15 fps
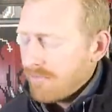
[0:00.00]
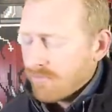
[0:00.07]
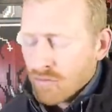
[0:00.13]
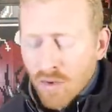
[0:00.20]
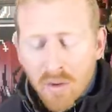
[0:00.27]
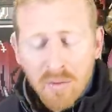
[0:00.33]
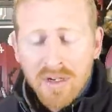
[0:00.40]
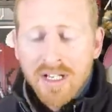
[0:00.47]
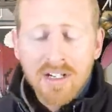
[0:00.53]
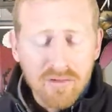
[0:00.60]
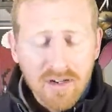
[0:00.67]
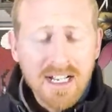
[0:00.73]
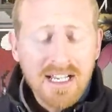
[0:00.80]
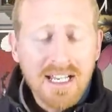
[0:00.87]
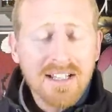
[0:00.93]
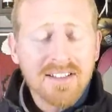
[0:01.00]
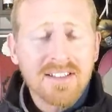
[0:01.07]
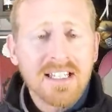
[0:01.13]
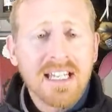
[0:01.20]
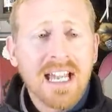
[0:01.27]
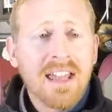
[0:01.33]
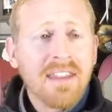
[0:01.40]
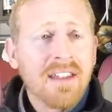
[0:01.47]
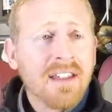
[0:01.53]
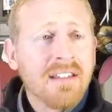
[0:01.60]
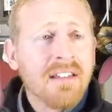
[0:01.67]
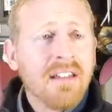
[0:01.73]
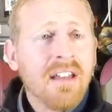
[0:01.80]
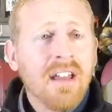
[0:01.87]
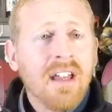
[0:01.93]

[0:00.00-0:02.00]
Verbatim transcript: throwing ingredients together.